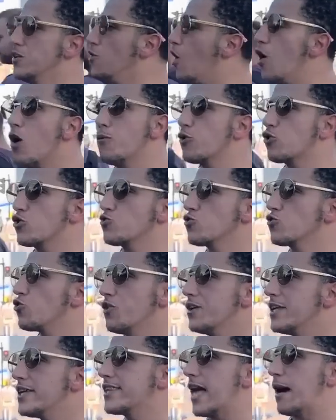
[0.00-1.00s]
No, because we
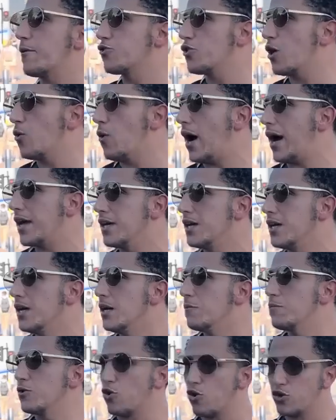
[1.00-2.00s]
don't need that. You know why?
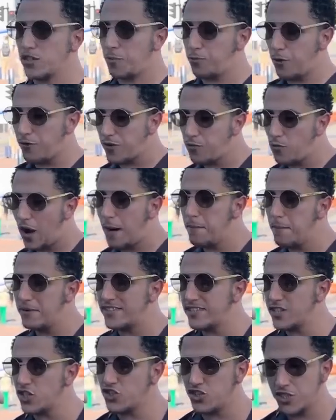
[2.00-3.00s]
Because the Prophet Muhammad's
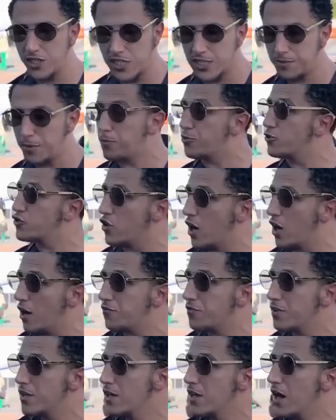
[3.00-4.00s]
teaching is being preserved
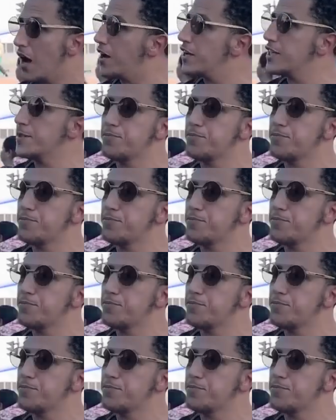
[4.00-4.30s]
and it's